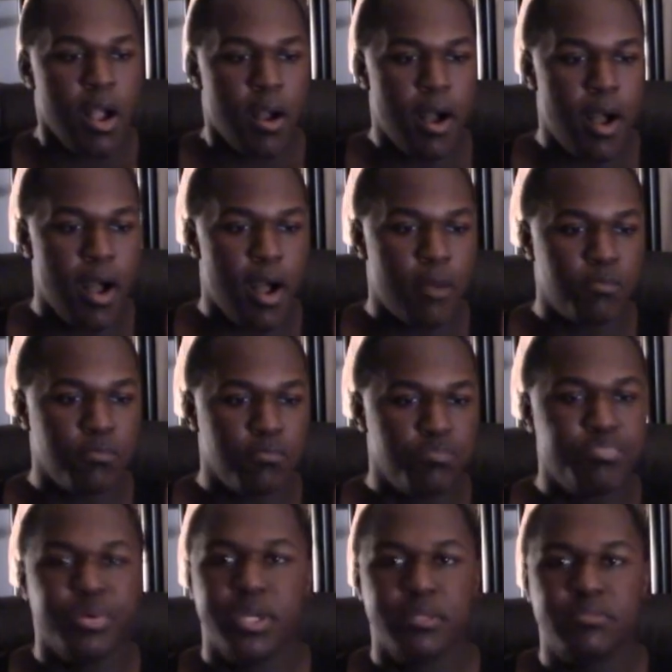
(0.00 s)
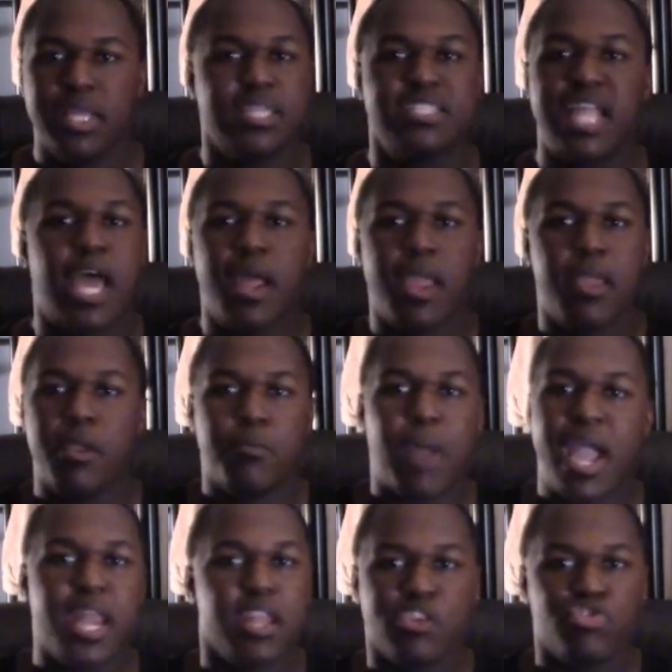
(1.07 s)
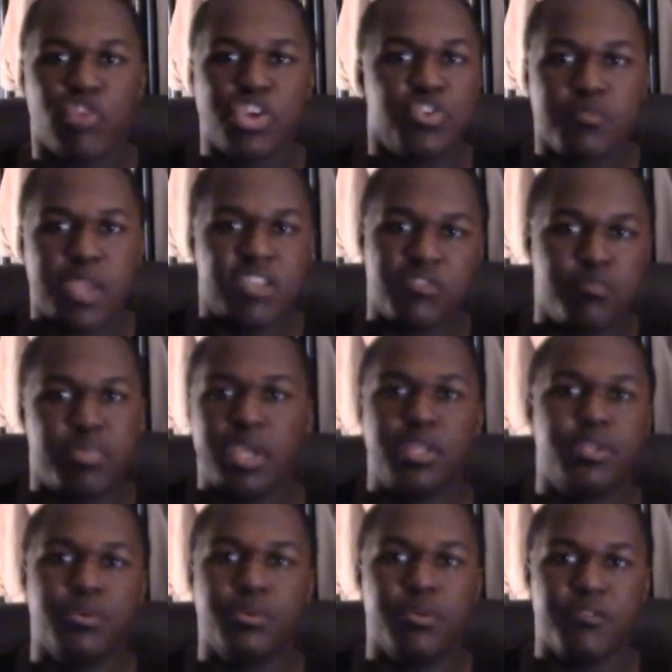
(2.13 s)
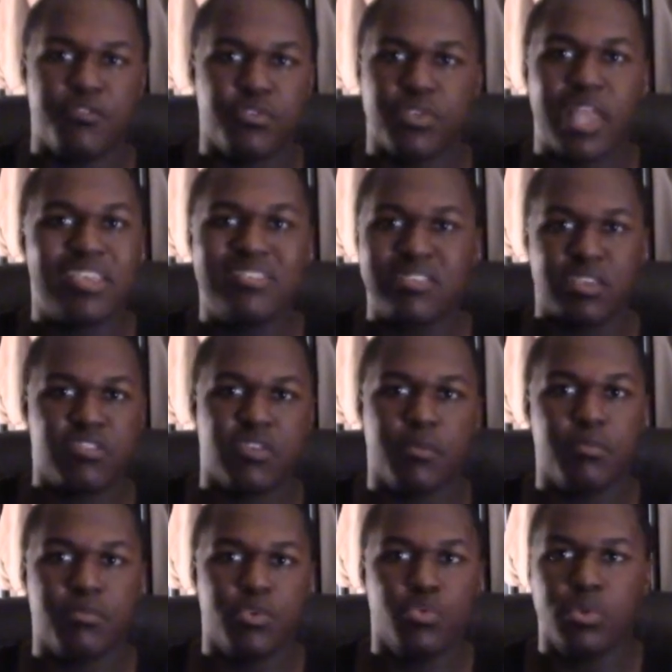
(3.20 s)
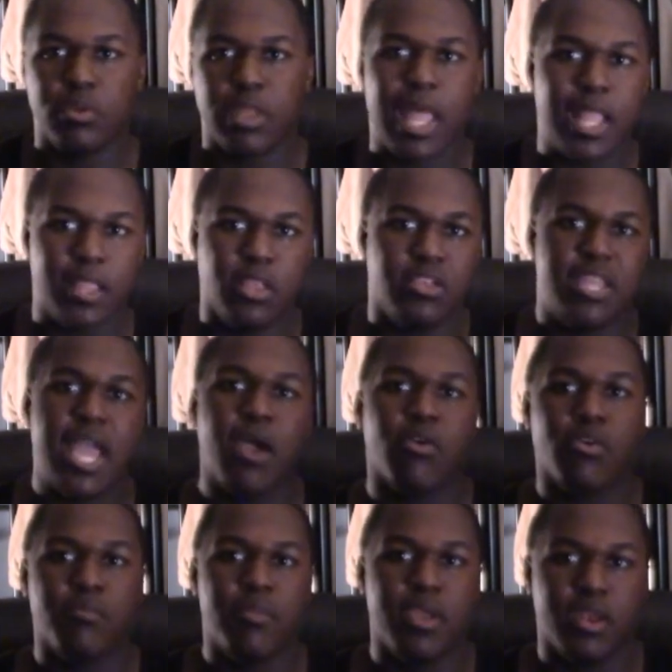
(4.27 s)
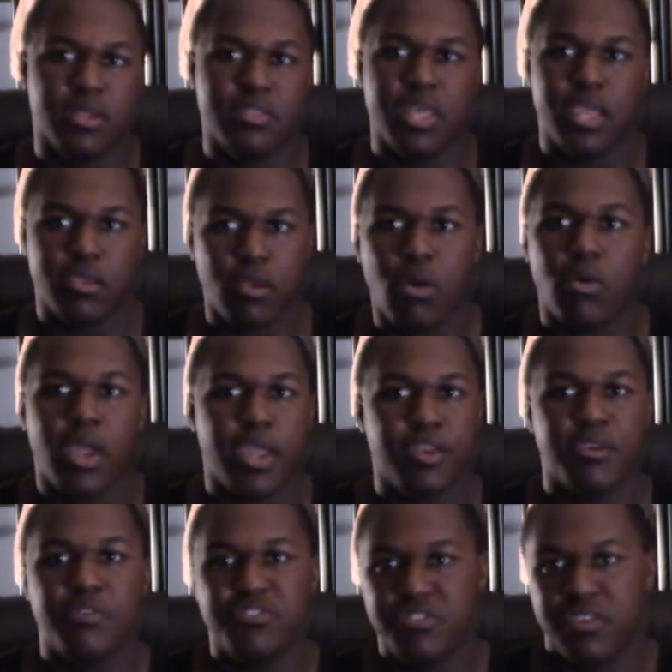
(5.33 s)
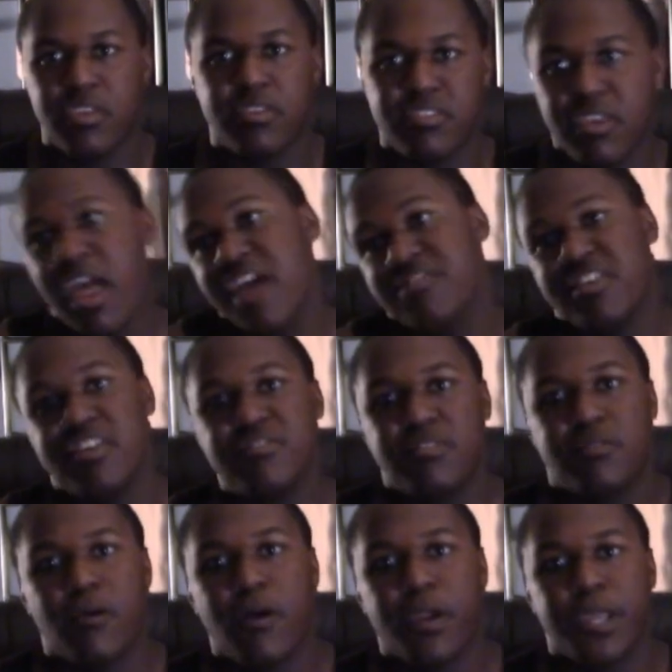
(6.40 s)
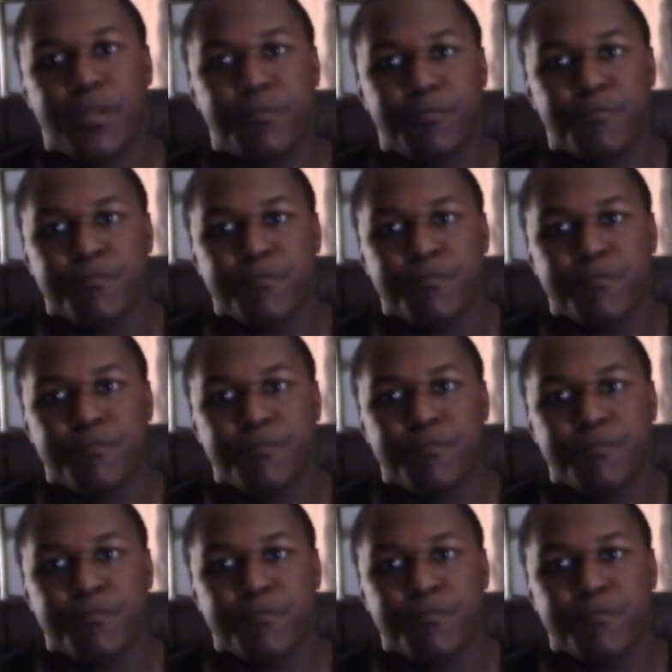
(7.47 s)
But that's not by any stretch of means a big dude. If you're like six something, you can like look down on me and think, okay, this guy's an easy target.